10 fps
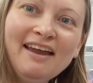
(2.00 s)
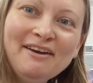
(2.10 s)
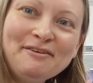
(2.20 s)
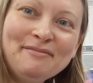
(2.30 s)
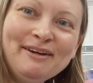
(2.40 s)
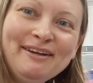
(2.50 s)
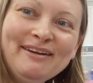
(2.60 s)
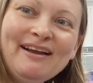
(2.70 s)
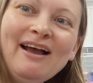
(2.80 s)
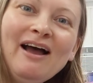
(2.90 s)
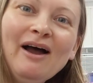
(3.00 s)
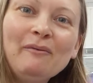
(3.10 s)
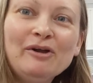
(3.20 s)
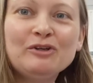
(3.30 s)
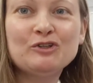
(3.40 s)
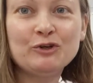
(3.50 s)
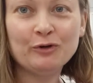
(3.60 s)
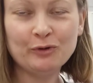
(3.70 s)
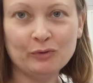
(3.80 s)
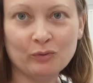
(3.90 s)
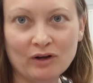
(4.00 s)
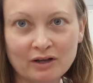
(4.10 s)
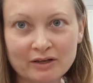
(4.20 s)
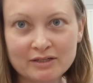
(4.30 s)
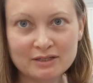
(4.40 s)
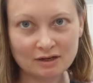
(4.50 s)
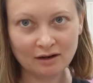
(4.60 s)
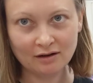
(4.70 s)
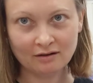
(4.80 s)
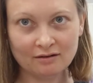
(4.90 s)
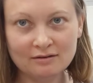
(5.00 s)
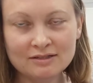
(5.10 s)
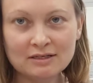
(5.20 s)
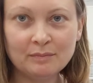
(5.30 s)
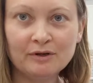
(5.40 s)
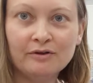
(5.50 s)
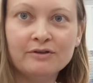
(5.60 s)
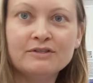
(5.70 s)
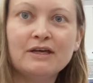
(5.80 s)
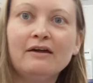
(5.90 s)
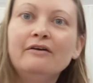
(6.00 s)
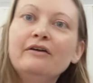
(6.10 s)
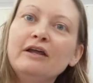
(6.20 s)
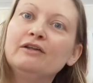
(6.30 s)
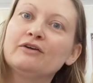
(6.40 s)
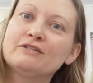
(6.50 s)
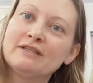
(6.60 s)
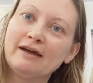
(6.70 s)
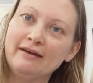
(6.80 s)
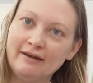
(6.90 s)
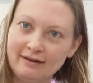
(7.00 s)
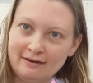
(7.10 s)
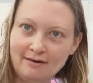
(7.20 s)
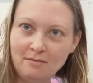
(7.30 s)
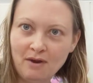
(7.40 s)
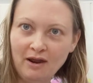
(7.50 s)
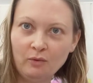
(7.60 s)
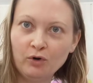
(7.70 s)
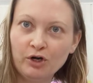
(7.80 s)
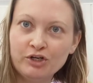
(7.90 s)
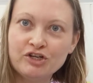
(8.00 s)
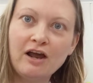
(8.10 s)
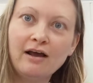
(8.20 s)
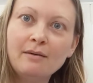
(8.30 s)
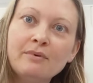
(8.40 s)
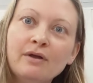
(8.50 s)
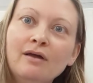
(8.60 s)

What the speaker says: Hey everybody, I wanted to show you what a typical Saturday looks like in my workshop.